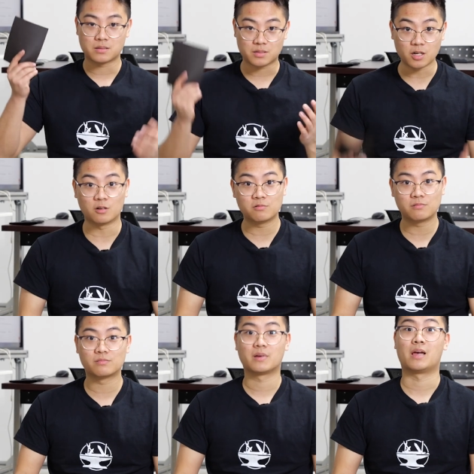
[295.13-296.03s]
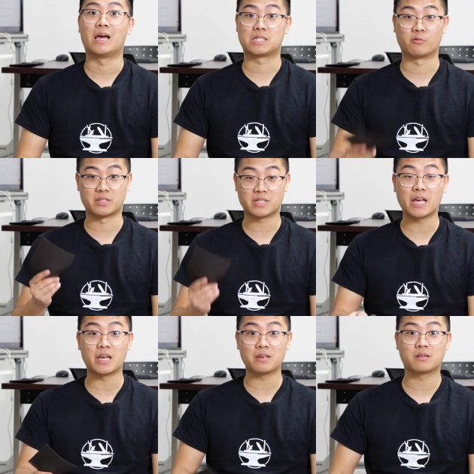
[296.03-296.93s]
So, as I was
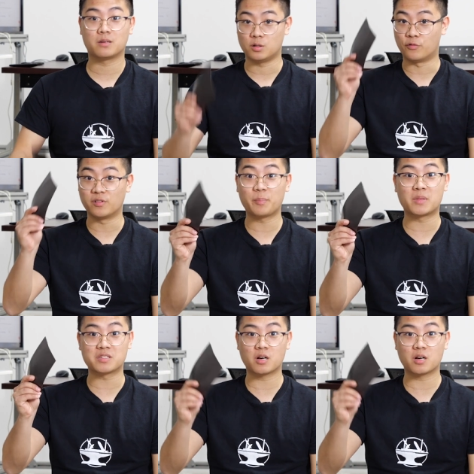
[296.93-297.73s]
saying, you flip this